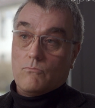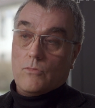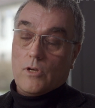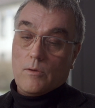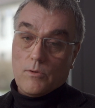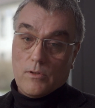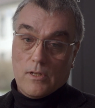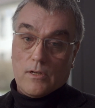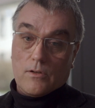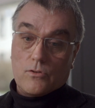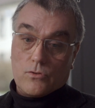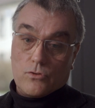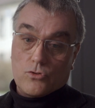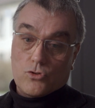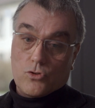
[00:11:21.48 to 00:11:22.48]
maybe there
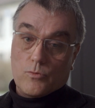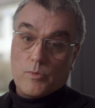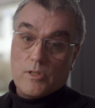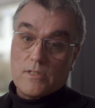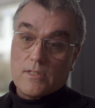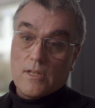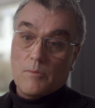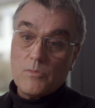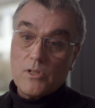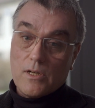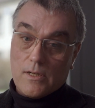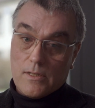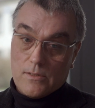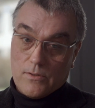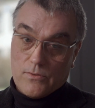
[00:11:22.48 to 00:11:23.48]
should be some
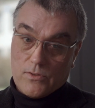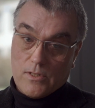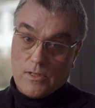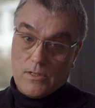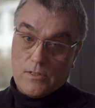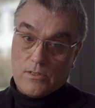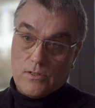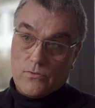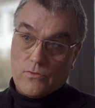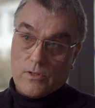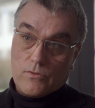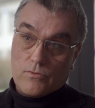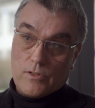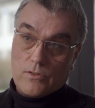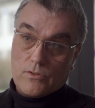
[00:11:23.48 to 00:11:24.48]
kinds of
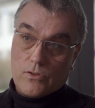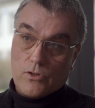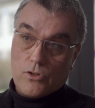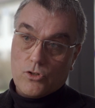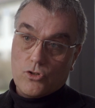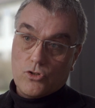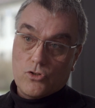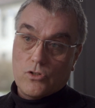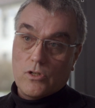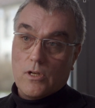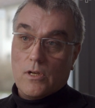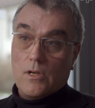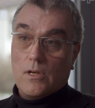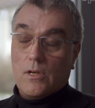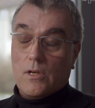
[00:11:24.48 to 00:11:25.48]
scientific research.
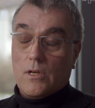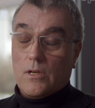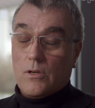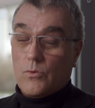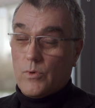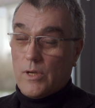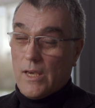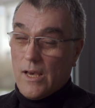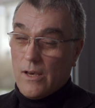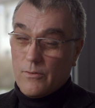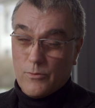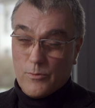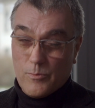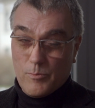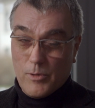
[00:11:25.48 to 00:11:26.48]
We
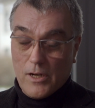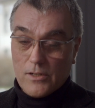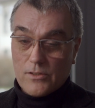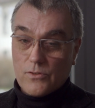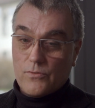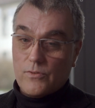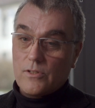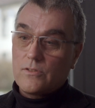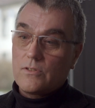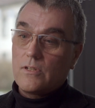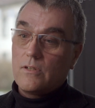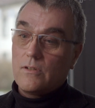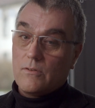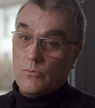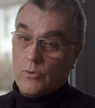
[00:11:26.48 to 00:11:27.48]
have parts of
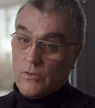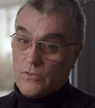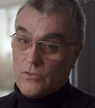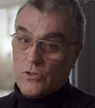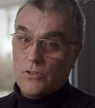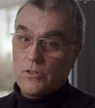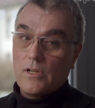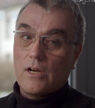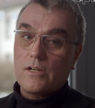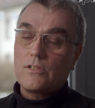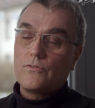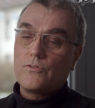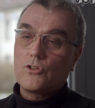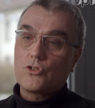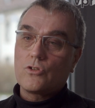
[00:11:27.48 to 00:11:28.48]
this with certain
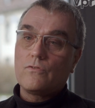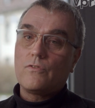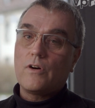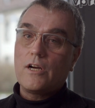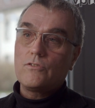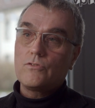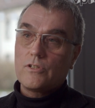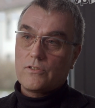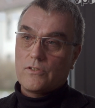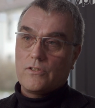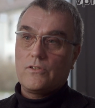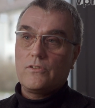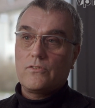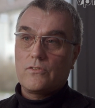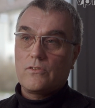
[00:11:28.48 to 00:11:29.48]
artificial
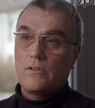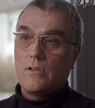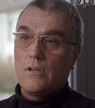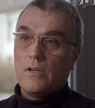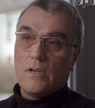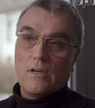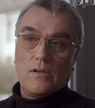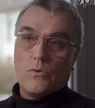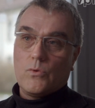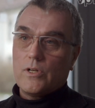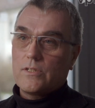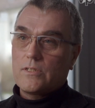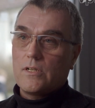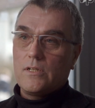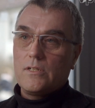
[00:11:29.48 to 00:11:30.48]
viruses
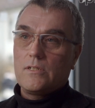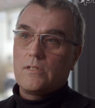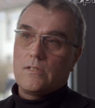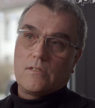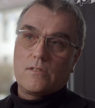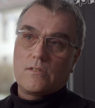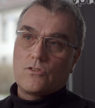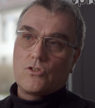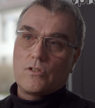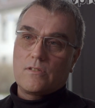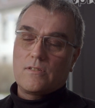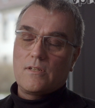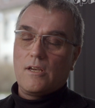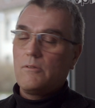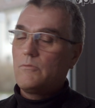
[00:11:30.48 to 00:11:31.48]
where scientists
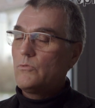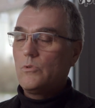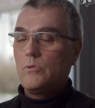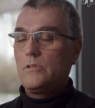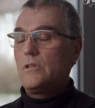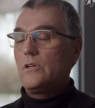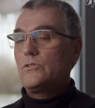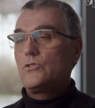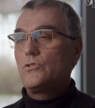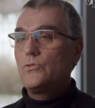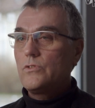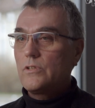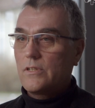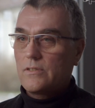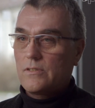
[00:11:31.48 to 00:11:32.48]
just say, we'll not
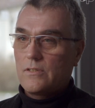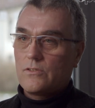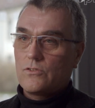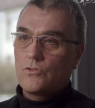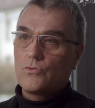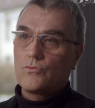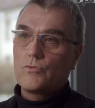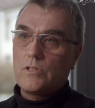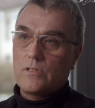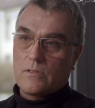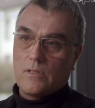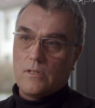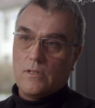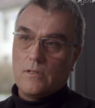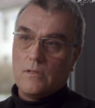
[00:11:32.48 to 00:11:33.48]
do this, it's too
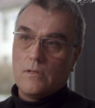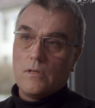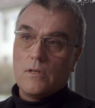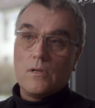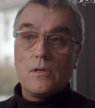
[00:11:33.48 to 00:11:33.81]
risky.